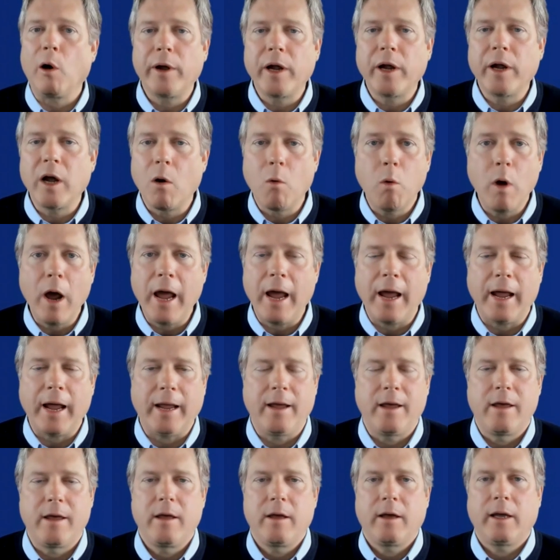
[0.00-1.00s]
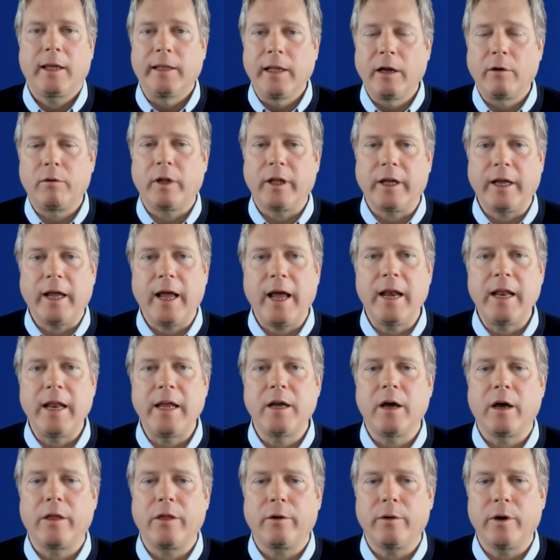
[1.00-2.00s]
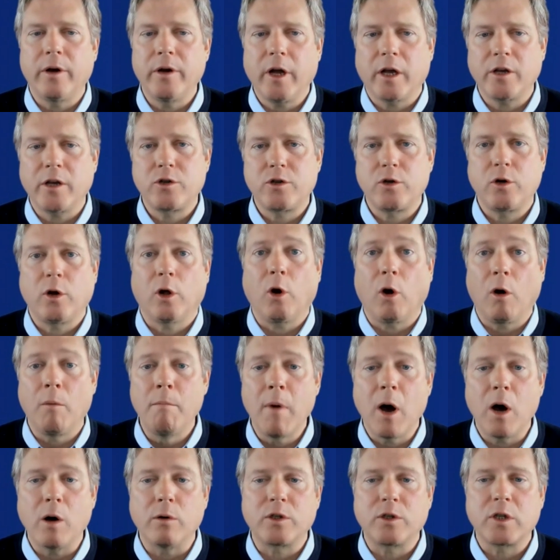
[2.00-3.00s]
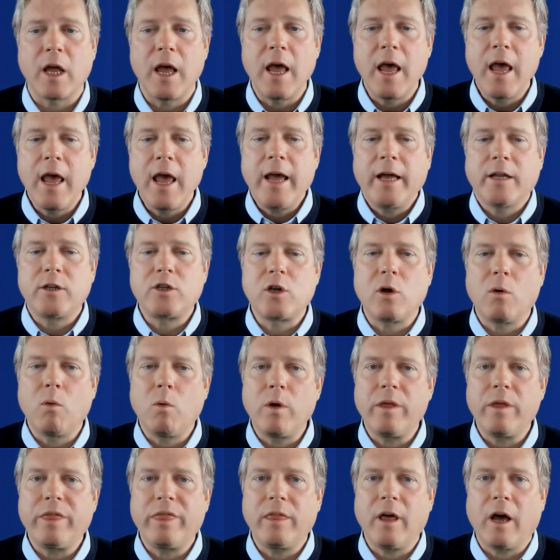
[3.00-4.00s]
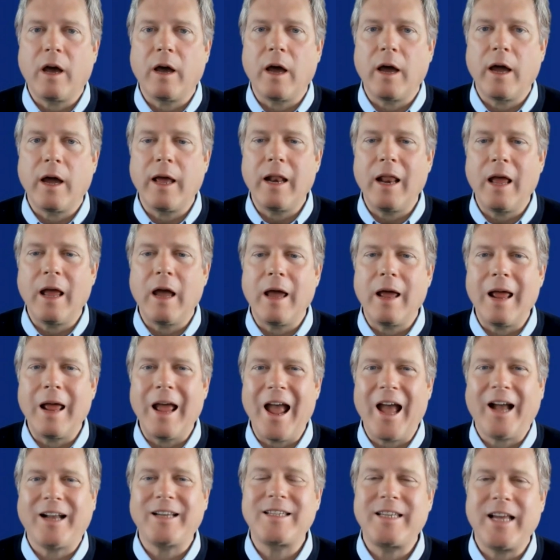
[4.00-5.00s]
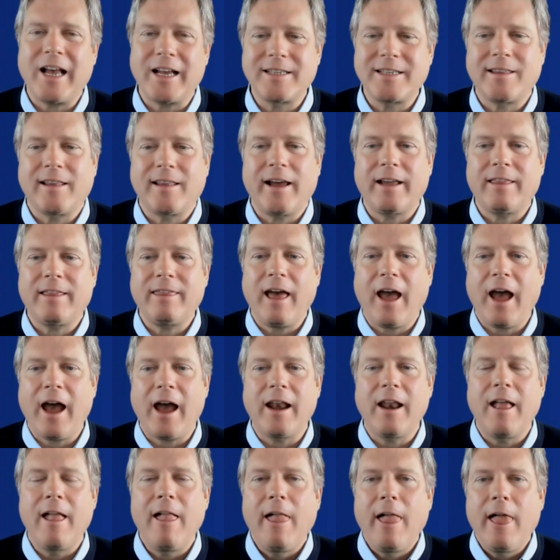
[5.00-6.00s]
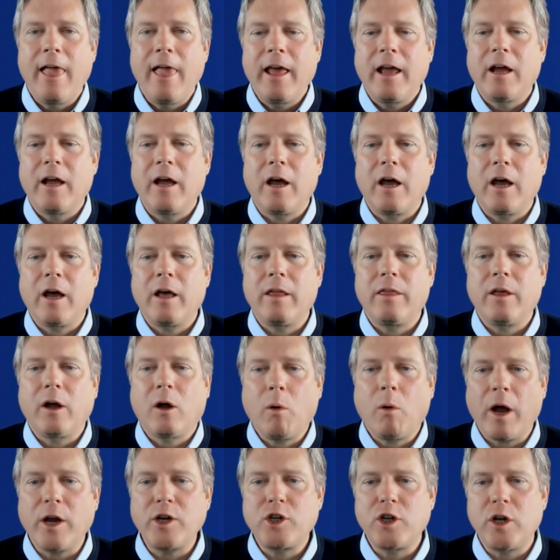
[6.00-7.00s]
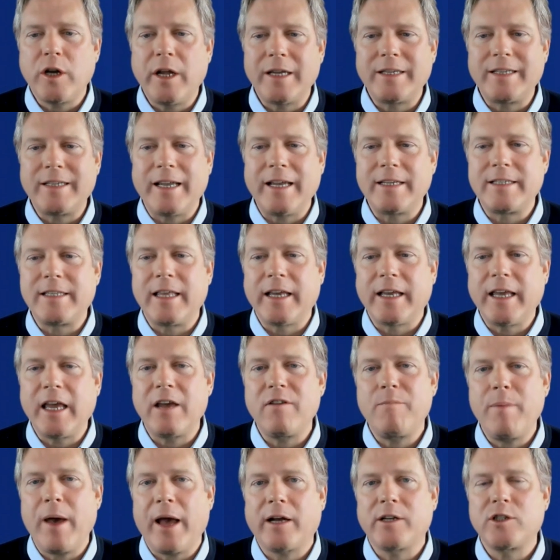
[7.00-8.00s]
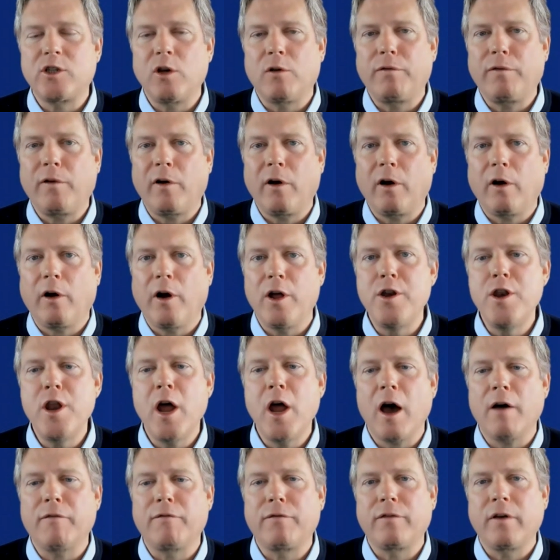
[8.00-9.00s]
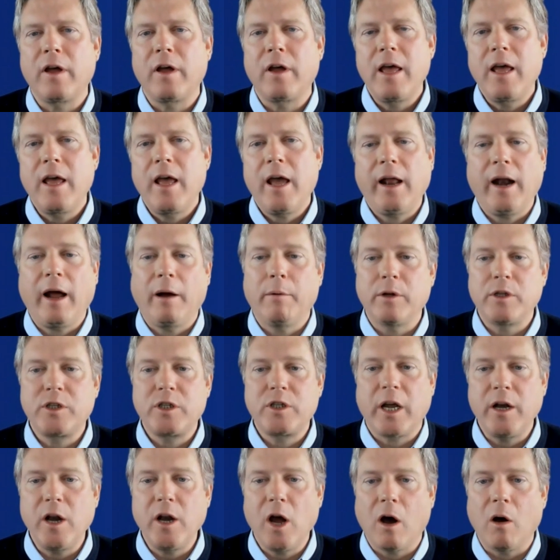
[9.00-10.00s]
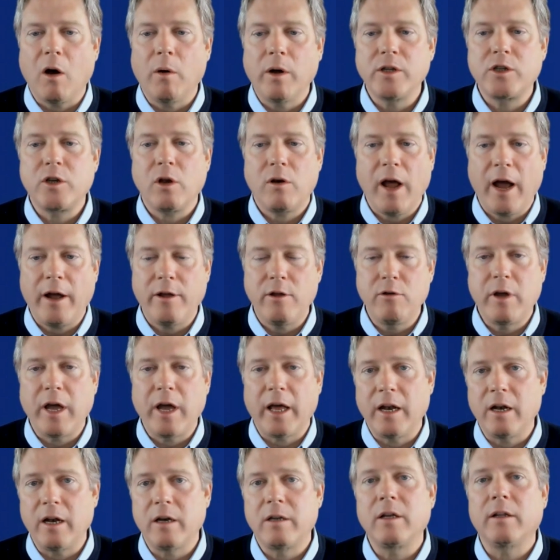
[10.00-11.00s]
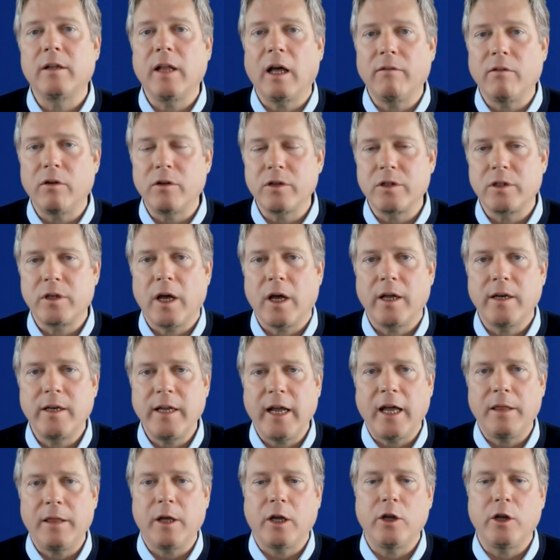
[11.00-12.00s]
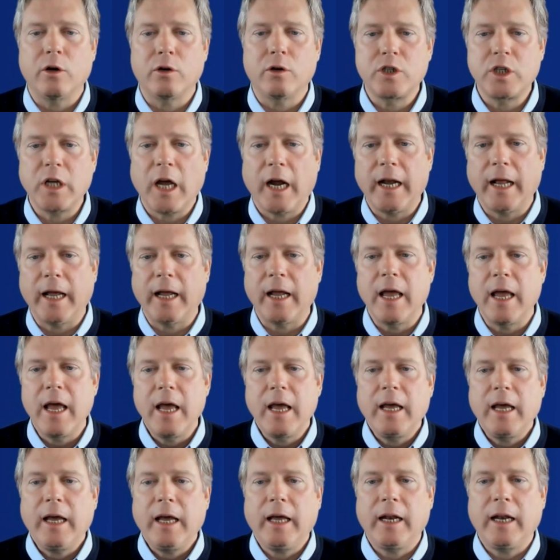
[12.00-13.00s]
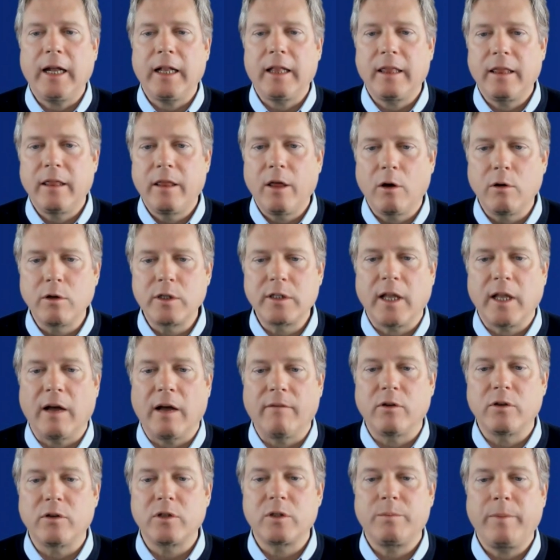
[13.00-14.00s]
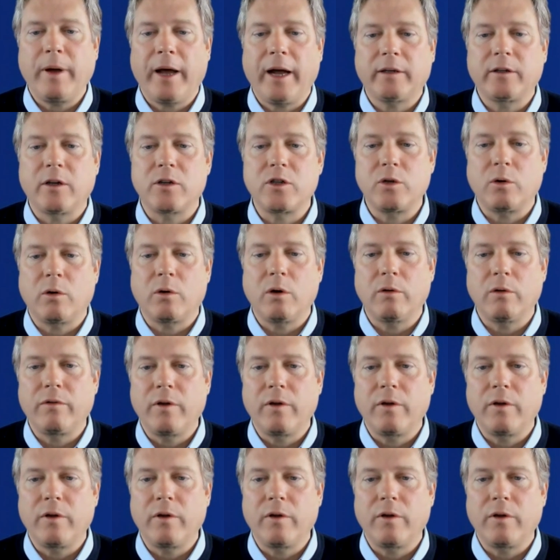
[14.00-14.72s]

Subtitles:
away literally any other industrial or most. And so with excess like that, the question is the give back so far enough? And I would say no. And so now you get into the levels, Dan, that you're citing. And at those levels, back to sort of,